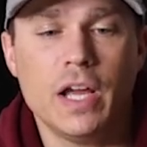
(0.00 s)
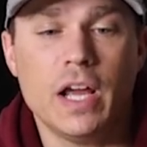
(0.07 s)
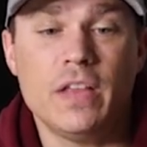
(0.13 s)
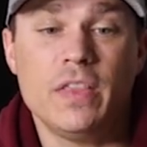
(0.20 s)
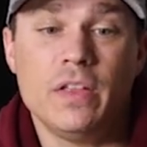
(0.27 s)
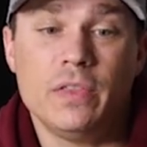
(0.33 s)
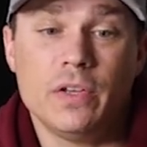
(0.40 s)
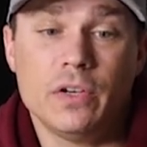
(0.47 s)

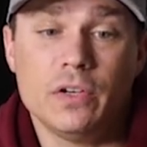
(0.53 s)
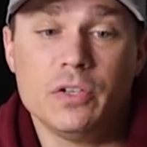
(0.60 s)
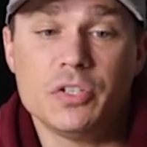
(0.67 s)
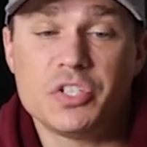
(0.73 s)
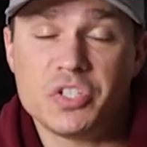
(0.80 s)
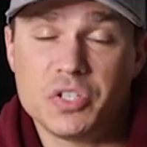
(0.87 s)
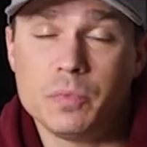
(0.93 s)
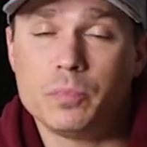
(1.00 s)
And then
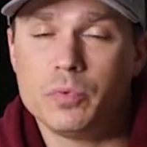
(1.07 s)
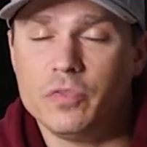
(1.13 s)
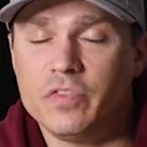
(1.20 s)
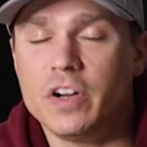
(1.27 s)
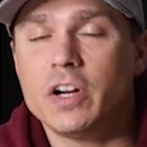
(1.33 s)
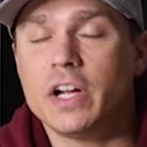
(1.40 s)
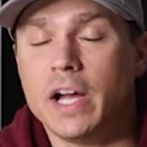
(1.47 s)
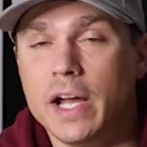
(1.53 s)
there's some
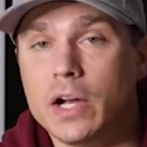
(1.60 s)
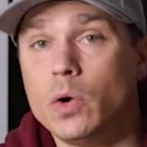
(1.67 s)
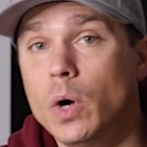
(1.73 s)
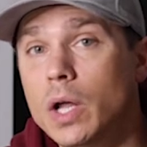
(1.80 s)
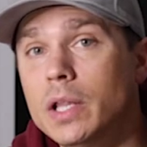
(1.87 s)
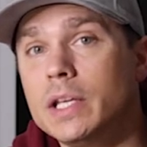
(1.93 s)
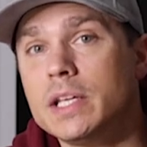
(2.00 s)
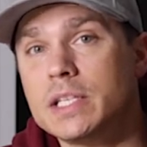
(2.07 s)
very high
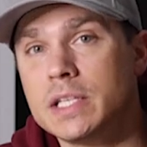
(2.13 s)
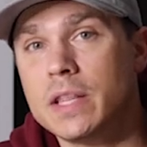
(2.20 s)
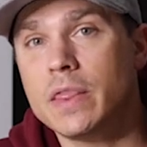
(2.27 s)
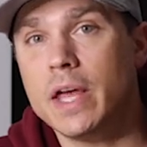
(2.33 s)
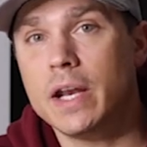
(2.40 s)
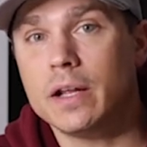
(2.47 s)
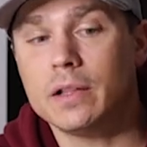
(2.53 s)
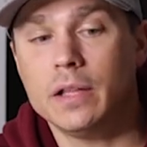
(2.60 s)
quality
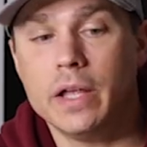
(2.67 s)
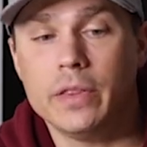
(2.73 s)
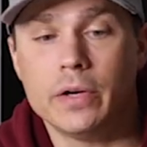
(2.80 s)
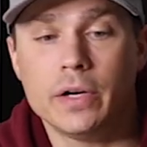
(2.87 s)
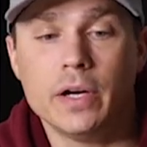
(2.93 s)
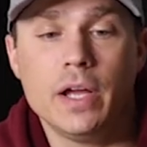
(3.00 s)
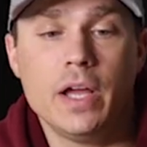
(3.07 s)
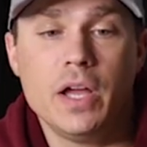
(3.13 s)
synthetic
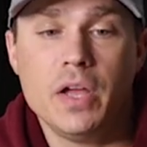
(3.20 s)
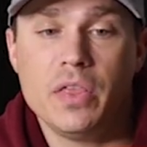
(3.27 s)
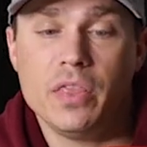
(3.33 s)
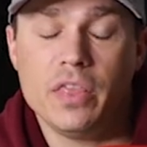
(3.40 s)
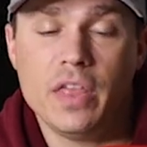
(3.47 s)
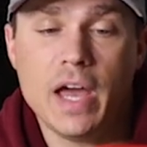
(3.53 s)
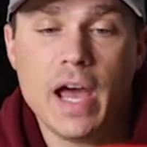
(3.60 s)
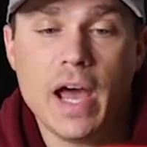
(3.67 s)
leather
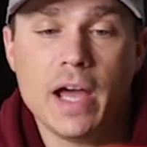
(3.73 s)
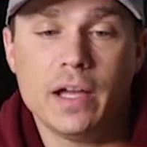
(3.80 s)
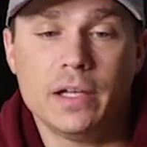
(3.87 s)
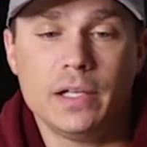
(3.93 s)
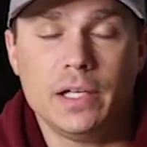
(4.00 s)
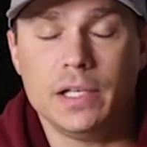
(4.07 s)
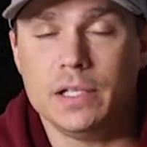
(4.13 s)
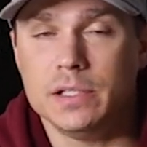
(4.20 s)

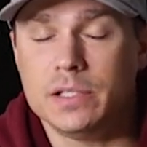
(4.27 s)
that